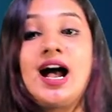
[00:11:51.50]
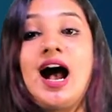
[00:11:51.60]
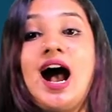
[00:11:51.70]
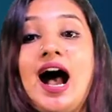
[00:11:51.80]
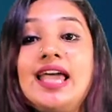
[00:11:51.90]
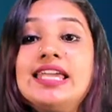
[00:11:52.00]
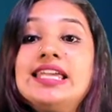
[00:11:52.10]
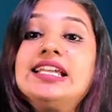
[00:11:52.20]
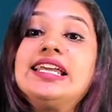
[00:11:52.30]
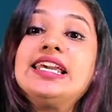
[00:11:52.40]

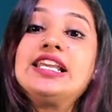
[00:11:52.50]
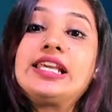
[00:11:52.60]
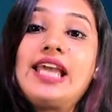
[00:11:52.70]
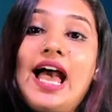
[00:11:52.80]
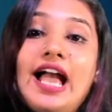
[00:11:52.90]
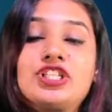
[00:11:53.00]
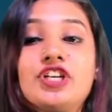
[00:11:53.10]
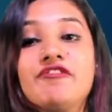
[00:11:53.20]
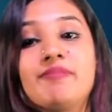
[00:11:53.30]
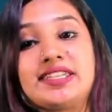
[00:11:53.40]
highly
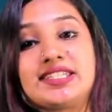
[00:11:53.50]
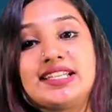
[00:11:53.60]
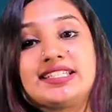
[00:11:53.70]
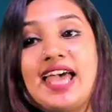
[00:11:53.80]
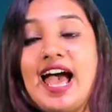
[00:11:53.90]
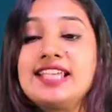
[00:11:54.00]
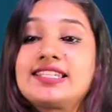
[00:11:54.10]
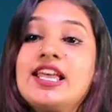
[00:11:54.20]
reactive metals as